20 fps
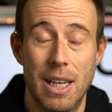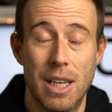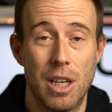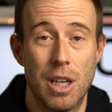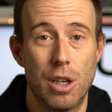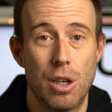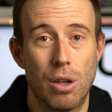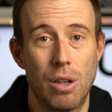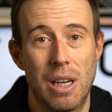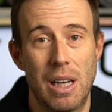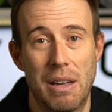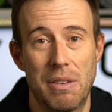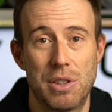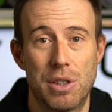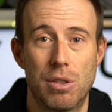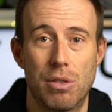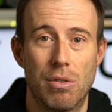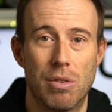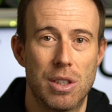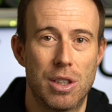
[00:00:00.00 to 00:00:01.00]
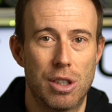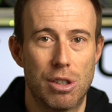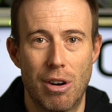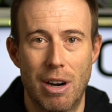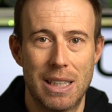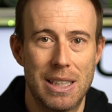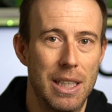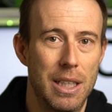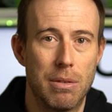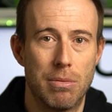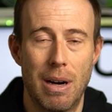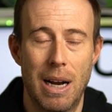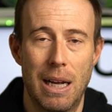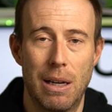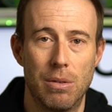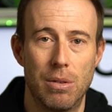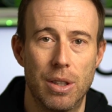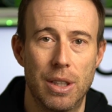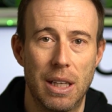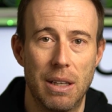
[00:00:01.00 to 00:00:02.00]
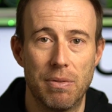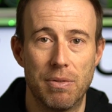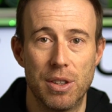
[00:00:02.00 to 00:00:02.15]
and you're not left scratching around looking